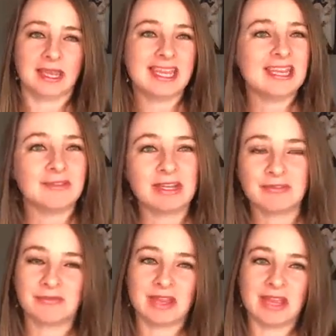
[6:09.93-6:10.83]
Even
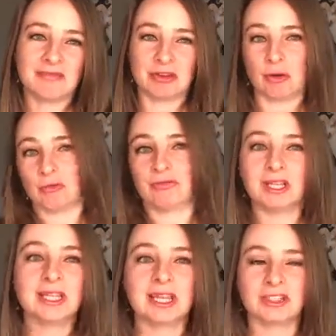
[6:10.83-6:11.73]
if you don't
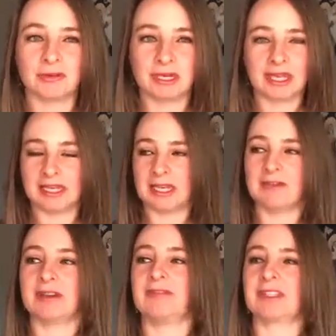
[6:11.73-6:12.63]
feel like doing it,
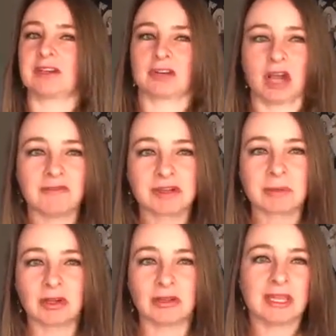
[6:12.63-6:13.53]
even if it's
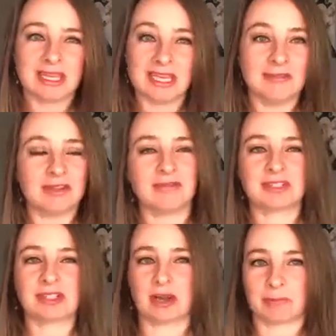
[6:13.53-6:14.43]
uncomfortable, even if
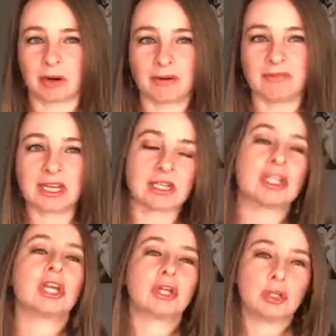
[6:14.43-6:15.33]
it's not perfect,
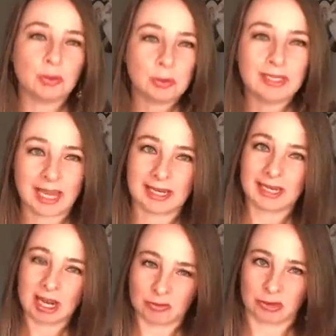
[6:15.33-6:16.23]
you get it
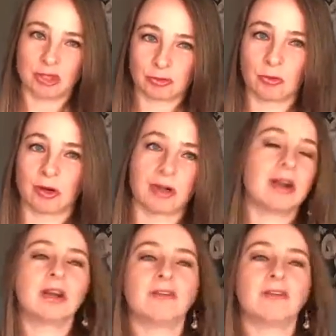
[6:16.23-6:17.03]
out the door.